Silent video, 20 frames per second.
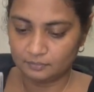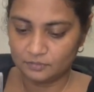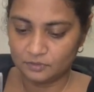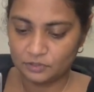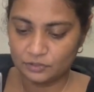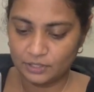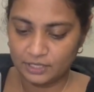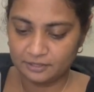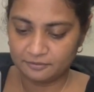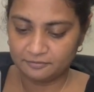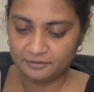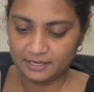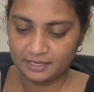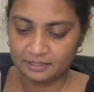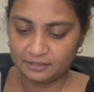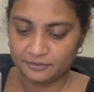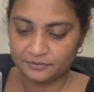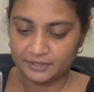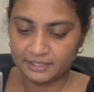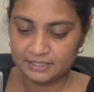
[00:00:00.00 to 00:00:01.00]
Trying to find
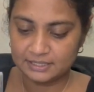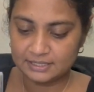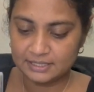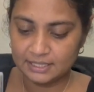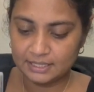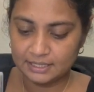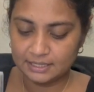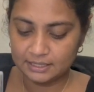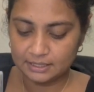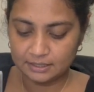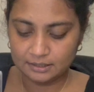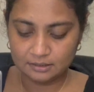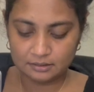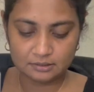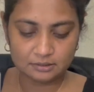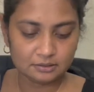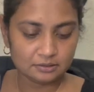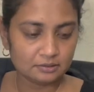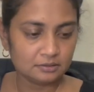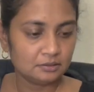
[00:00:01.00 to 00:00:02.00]
the right
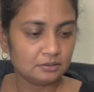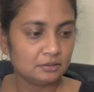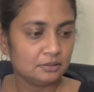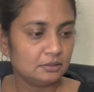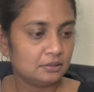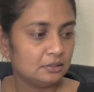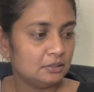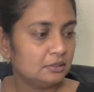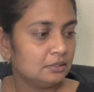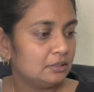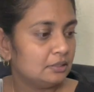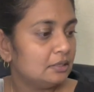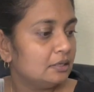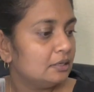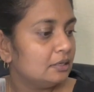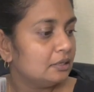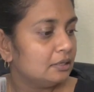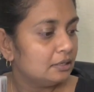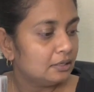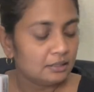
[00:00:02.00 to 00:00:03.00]
size
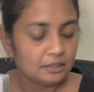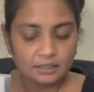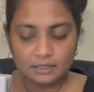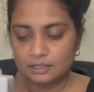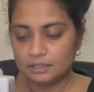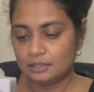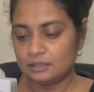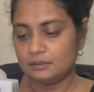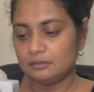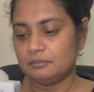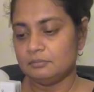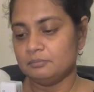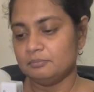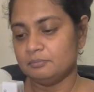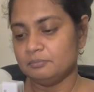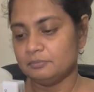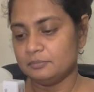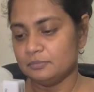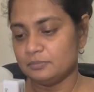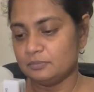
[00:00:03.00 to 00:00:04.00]
and
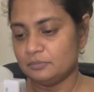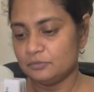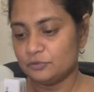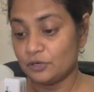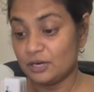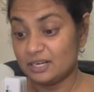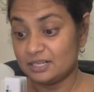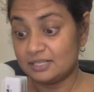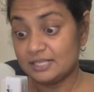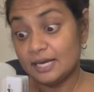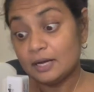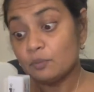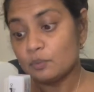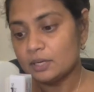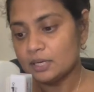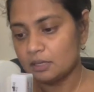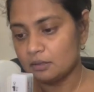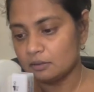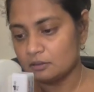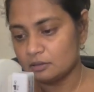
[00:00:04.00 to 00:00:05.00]
trying to take one
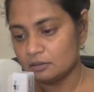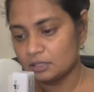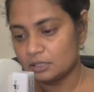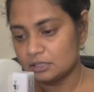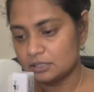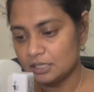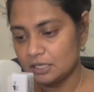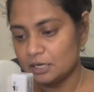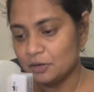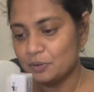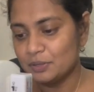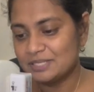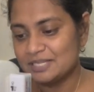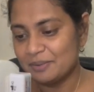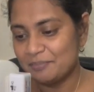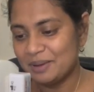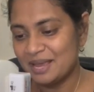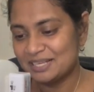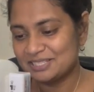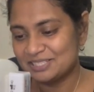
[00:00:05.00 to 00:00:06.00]
out of the container was a
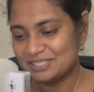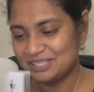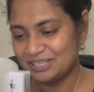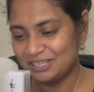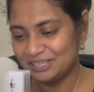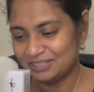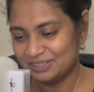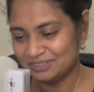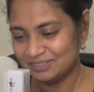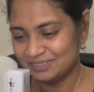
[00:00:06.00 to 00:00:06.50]
mess too.